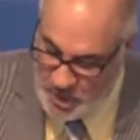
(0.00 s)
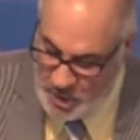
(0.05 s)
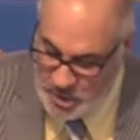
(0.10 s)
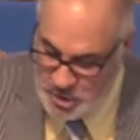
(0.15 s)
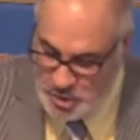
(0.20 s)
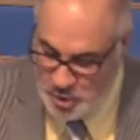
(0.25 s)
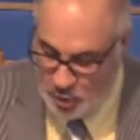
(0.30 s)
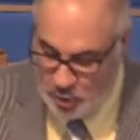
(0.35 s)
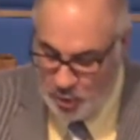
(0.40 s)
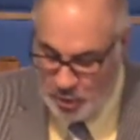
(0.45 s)

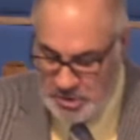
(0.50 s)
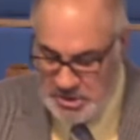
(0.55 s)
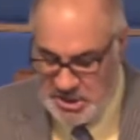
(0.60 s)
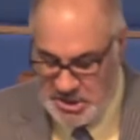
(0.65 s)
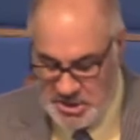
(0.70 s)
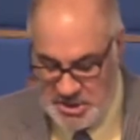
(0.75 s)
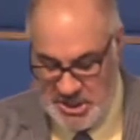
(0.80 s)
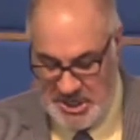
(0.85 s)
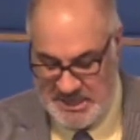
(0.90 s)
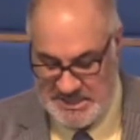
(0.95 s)
So look
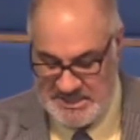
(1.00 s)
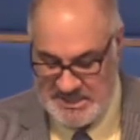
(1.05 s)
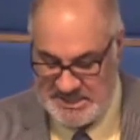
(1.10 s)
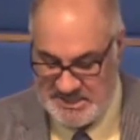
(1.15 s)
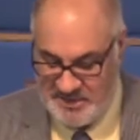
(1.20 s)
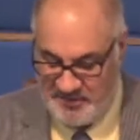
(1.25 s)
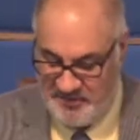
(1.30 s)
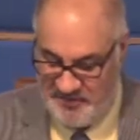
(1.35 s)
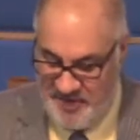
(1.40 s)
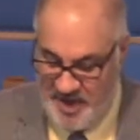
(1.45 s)
to Jesus,
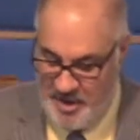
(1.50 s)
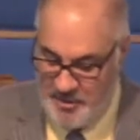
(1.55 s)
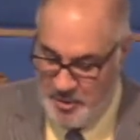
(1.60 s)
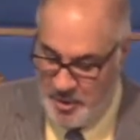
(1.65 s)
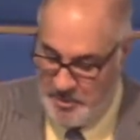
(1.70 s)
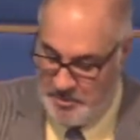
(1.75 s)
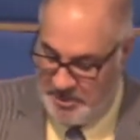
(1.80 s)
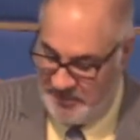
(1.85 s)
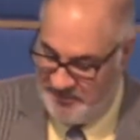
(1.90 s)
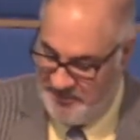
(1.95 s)
the
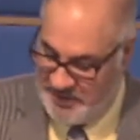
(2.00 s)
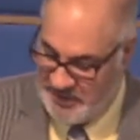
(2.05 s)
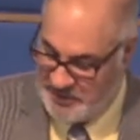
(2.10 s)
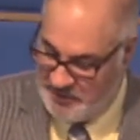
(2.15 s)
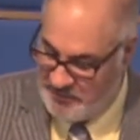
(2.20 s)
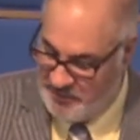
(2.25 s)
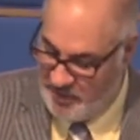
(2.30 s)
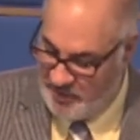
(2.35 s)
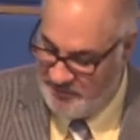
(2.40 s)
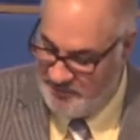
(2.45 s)
founder and
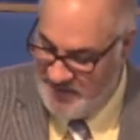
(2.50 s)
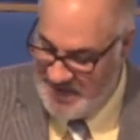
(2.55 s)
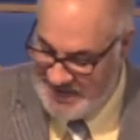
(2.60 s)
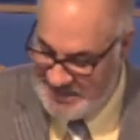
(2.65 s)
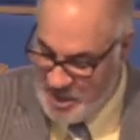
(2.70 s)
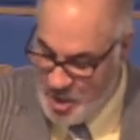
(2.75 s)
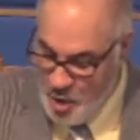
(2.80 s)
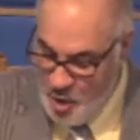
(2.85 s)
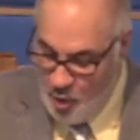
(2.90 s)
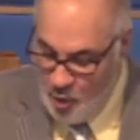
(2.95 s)
perfecter of our
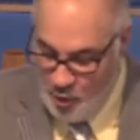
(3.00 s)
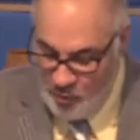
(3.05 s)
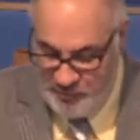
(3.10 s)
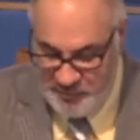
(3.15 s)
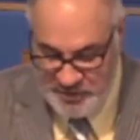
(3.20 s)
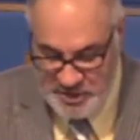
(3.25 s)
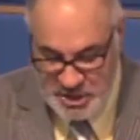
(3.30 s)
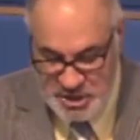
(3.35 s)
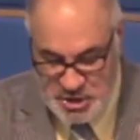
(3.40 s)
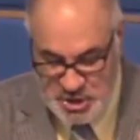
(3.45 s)
faith, who
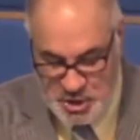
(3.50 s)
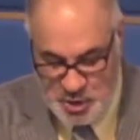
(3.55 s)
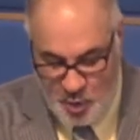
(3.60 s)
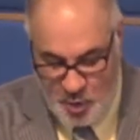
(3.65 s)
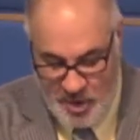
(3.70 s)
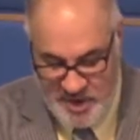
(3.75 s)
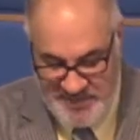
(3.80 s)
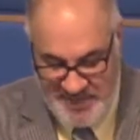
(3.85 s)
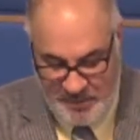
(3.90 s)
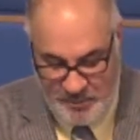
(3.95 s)
for the
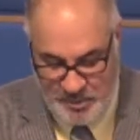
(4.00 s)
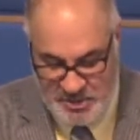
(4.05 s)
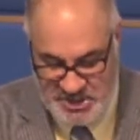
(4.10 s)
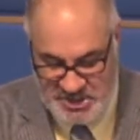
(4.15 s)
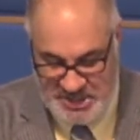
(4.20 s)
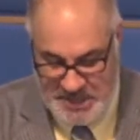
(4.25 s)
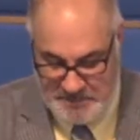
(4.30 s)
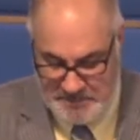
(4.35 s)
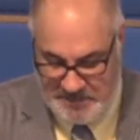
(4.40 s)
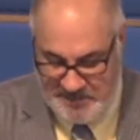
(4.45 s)
joy that
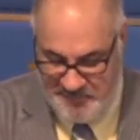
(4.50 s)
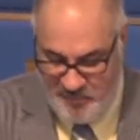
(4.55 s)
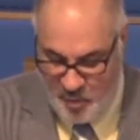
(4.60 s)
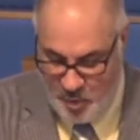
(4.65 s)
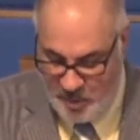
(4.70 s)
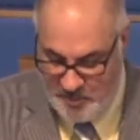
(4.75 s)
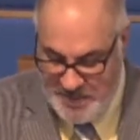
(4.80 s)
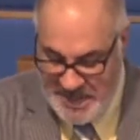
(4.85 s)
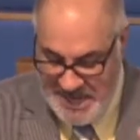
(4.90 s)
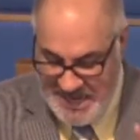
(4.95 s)
was set
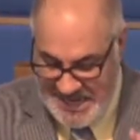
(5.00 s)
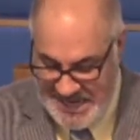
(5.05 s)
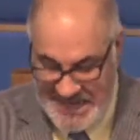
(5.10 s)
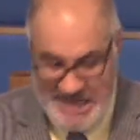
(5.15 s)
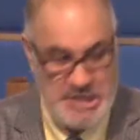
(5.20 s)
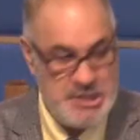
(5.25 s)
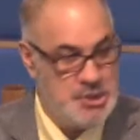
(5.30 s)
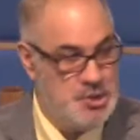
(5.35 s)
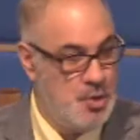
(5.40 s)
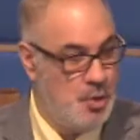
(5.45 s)
before him
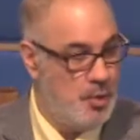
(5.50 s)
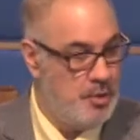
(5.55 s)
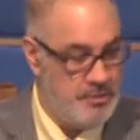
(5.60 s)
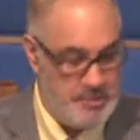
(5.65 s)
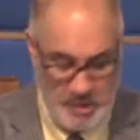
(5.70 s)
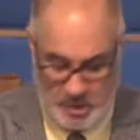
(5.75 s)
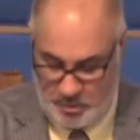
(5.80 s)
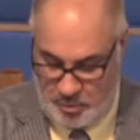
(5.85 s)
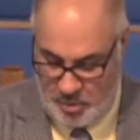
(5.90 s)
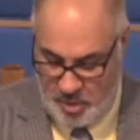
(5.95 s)

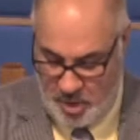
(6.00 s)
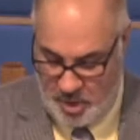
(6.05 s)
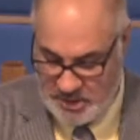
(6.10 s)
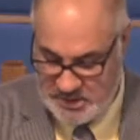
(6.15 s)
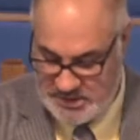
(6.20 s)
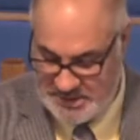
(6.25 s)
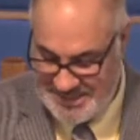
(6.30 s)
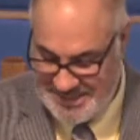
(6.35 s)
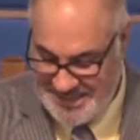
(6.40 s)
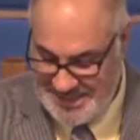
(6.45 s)
endured the
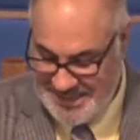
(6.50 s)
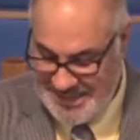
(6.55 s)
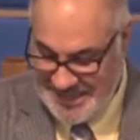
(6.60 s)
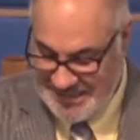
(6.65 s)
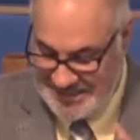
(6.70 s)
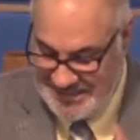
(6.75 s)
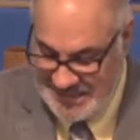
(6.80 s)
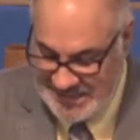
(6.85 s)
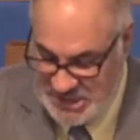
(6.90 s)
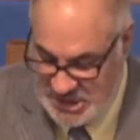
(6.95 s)
cross,
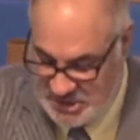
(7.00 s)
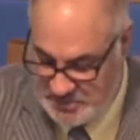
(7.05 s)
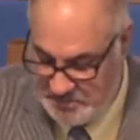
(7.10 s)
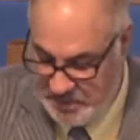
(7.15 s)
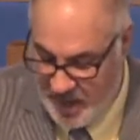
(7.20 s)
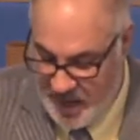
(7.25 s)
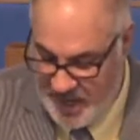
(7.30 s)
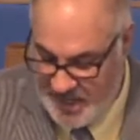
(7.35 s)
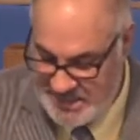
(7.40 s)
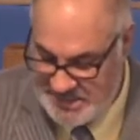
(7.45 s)

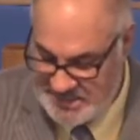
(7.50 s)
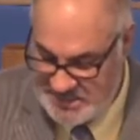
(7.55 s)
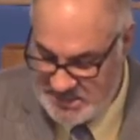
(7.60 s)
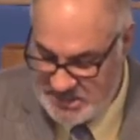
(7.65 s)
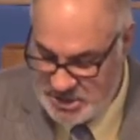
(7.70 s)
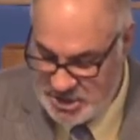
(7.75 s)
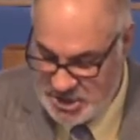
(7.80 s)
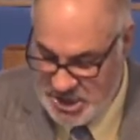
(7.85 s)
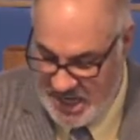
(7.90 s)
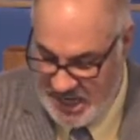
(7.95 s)
despised
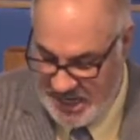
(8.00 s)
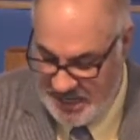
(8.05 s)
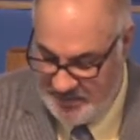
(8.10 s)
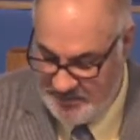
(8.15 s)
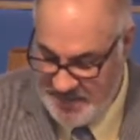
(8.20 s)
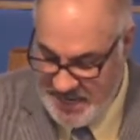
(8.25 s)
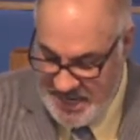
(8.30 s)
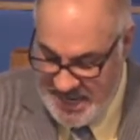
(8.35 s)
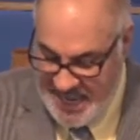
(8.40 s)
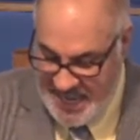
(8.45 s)
the
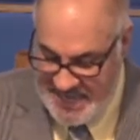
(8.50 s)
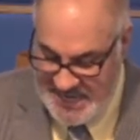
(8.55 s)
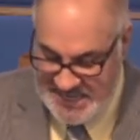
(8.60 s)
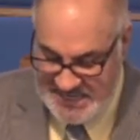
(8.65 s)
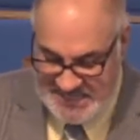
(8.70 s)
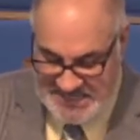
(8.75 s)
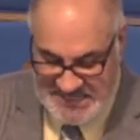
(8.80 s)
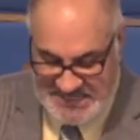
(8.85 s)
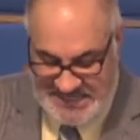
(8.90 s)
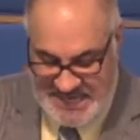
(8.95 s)
shame, and
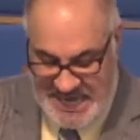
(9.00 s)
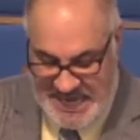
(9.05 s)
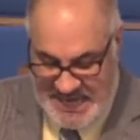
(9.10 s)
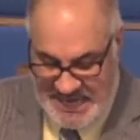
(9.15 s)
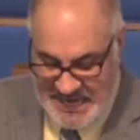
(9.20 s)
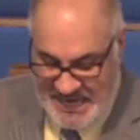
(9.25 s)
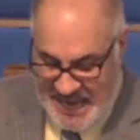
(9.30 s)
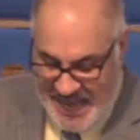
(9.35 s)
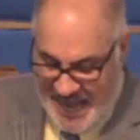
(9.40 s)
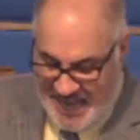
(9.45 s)
is
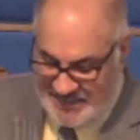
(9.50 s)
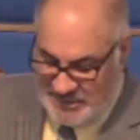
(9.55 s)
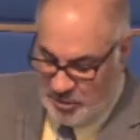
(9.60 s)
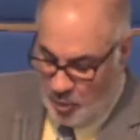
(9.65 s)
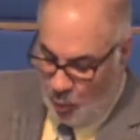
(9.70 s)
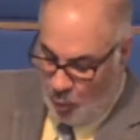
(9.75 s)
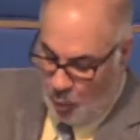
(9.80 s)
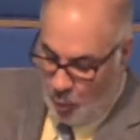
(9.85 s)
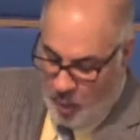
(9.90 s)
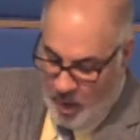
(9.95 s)
seated at
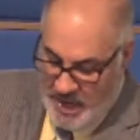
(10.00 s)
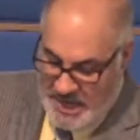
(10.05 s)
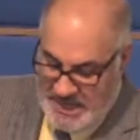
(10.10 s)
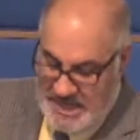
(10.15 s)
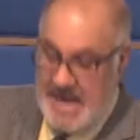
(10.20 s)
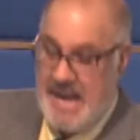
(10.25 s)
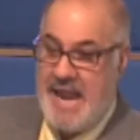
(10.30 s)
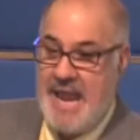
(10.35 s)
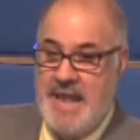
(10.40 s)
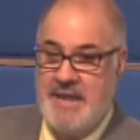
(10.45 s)
the
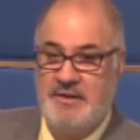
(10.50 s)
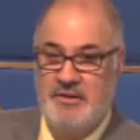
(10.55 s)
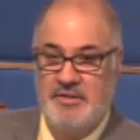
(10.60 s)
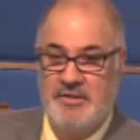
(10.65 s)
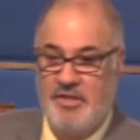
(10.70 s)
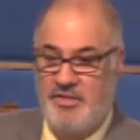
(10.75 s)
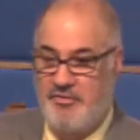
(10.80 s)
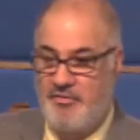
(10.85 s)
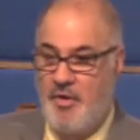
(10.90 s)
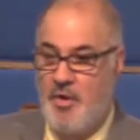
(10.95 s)
right hand of
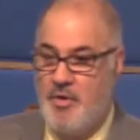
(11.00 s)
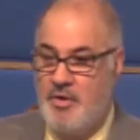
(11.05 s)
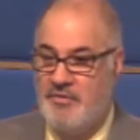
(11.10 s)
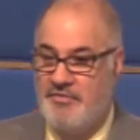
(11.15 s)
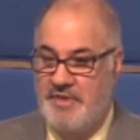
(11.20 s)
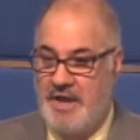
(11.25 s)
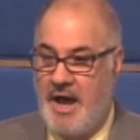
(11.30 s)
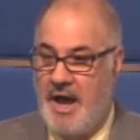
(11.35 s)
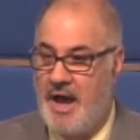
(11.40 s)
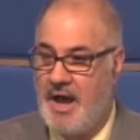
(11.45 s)
the throne
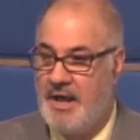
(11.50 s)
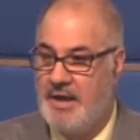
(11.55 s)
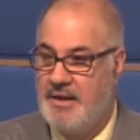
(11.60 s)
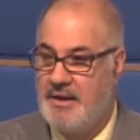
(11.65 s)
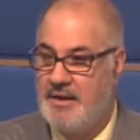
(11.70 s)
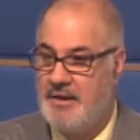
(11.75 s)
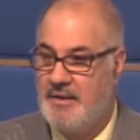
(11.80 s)
of God.